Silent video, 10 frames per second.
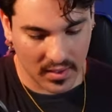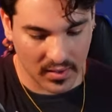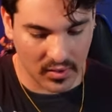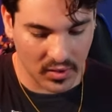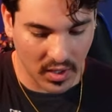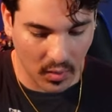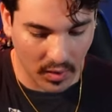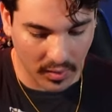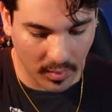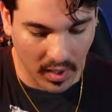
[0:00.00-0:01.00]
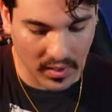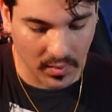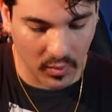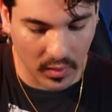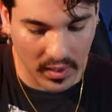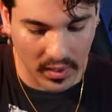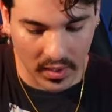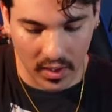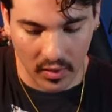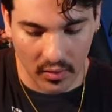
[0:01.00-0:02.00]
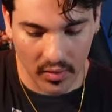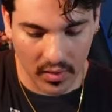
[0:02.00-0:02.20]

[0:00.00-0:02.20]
There's no other possible way to know